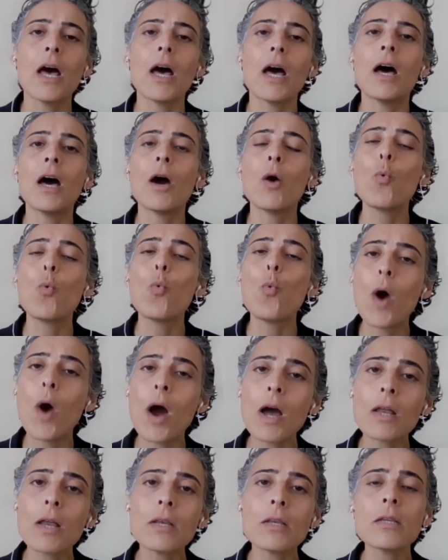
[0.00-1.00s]

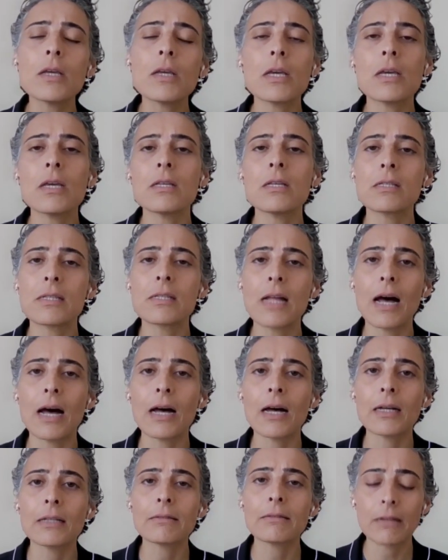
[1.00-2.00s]
One is
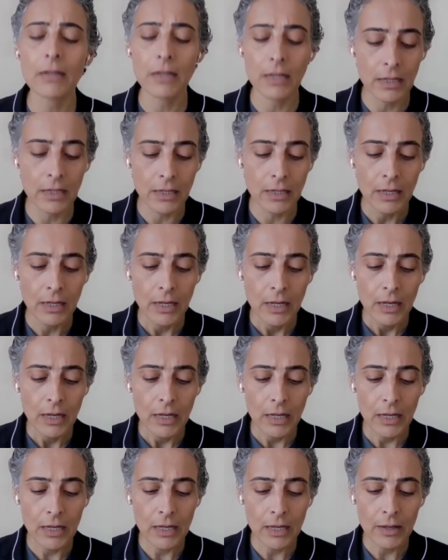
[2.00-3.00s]
that
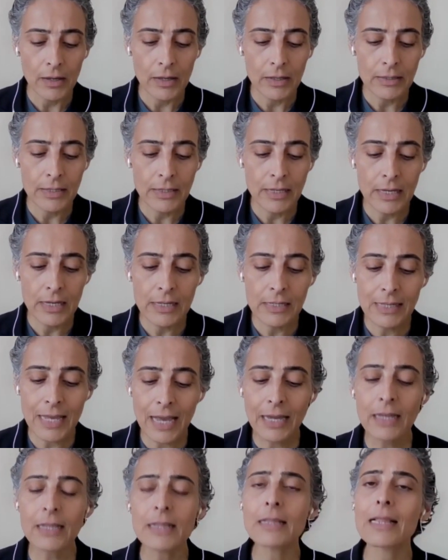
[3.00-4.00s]
the
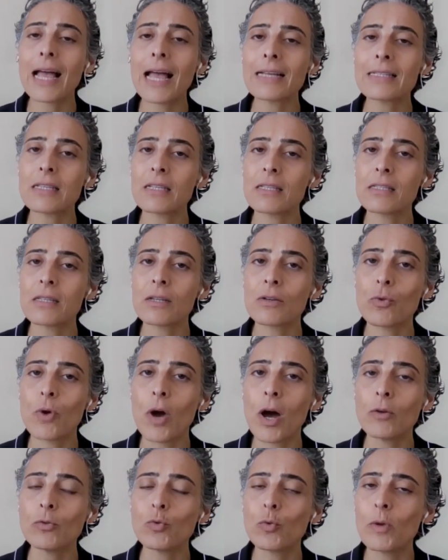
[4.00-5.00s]
second licensing
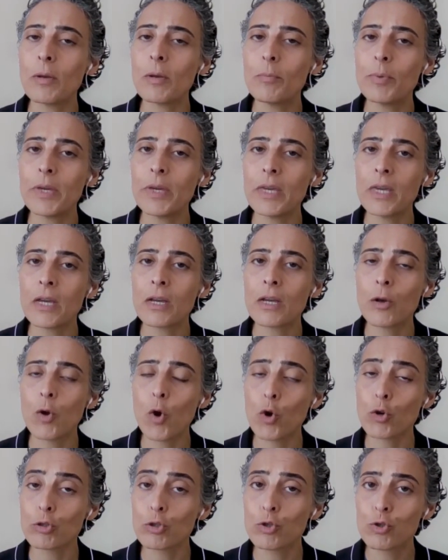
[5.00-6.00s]
round will be
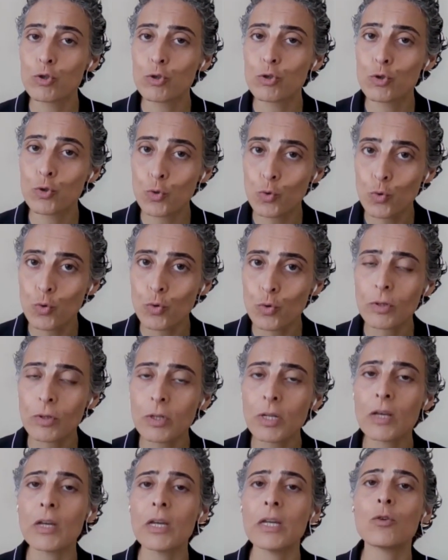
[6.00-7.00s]
closed
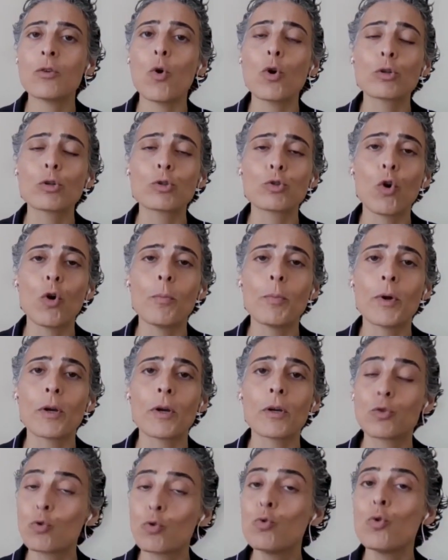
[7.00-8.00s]
soon in
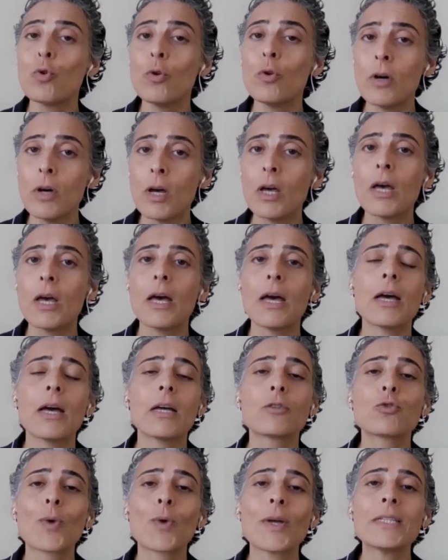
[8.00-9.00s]
October 2,
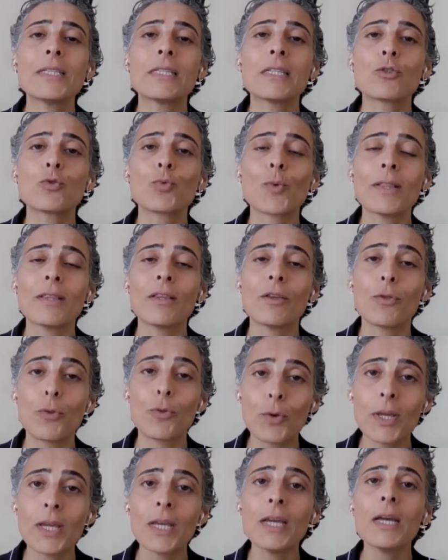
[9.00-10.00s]

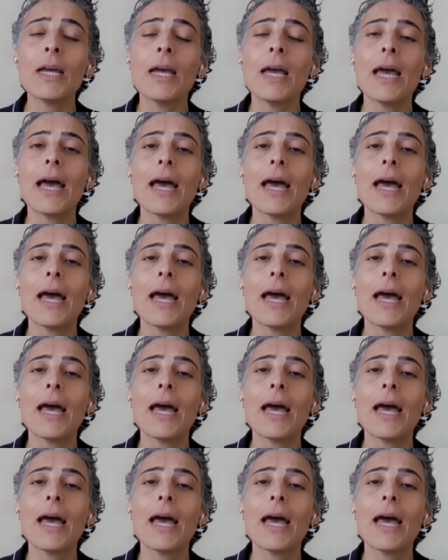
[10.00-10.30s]
2023.